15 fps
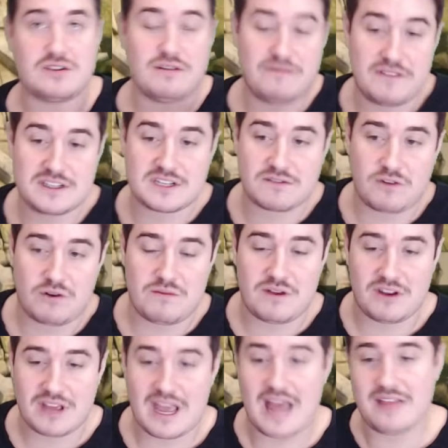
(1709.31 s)
or the physical
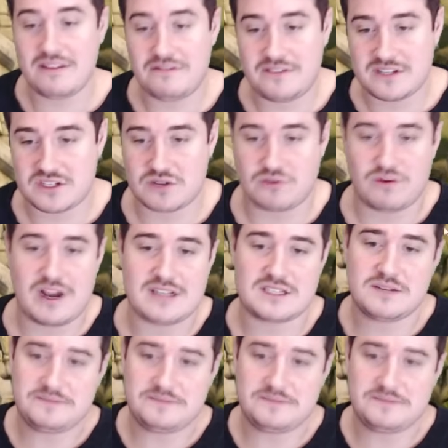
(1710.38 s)
vulnerability and the physical res.